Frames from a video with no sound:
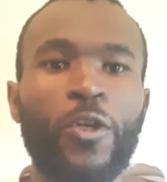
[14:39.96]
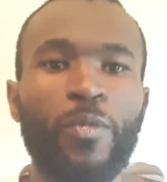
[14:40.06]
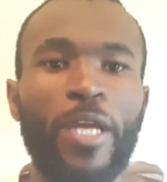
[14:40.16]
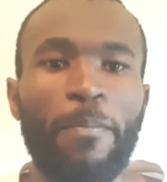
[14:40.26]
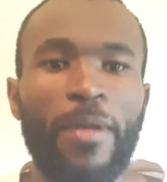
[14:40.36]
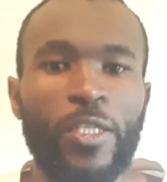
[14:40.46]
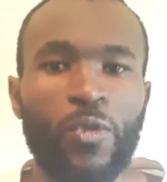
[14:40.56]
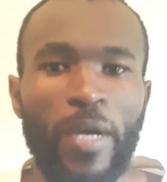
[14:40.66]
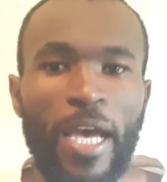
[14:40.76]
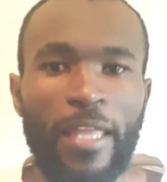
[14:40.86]
a place
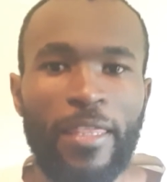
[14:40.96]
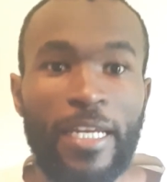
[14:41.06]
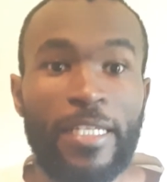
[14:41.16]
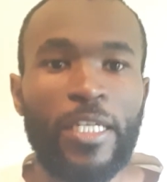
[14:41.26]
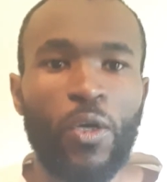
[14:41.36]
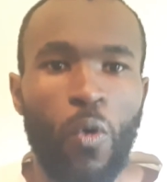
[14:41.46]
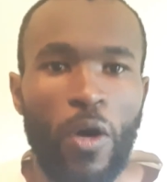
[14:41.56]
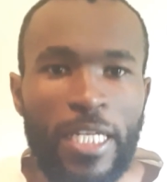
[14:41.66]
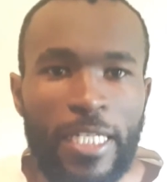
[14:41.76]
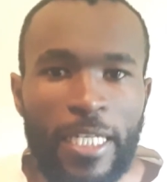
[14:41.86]
where there is
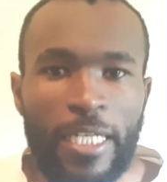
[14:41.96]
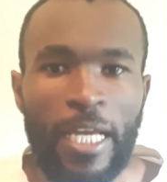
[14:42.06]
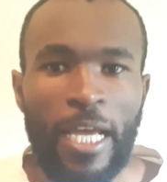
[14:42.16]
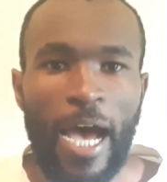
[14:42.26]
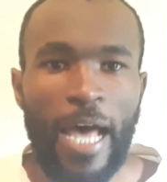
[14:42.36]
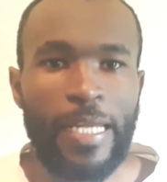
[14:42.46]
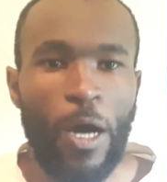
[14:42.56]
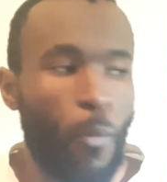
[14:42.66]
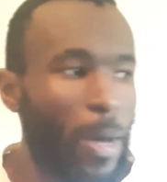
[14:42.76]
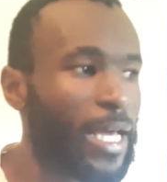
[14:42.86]
equality, and a
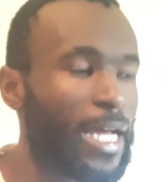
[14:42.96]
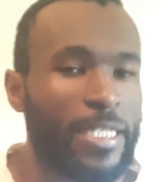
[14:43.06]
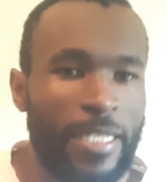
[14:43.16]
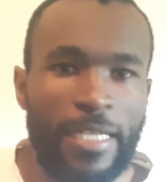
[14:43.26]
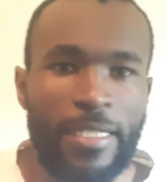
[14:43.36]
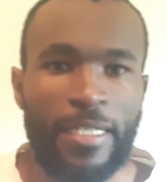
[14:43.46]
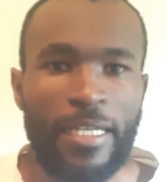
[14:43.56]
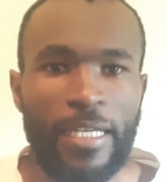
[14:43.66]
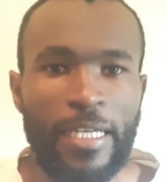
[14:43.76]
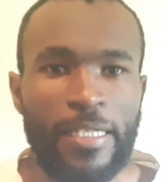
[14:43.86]
woman can chase
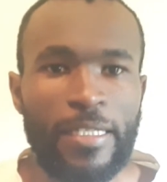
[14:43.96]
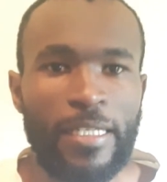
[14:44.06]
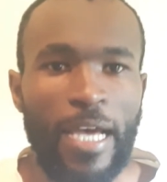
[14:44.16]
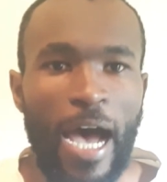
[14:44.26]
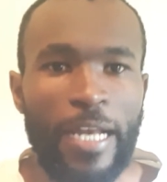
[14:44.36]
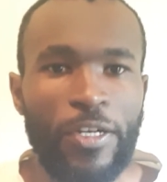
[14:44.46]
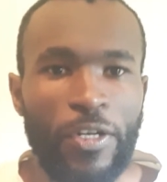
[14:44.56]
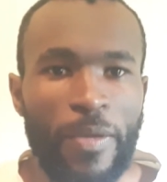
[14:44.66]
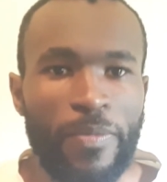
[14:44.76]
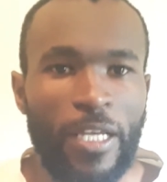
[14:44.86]
her
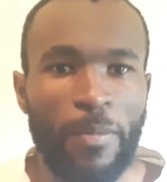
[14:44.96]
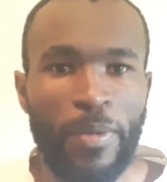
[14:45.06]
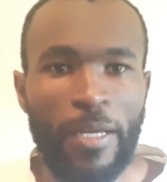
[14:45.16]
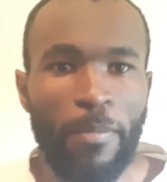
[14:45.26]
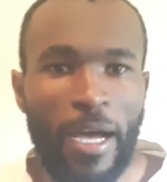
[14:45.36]
dreams and bring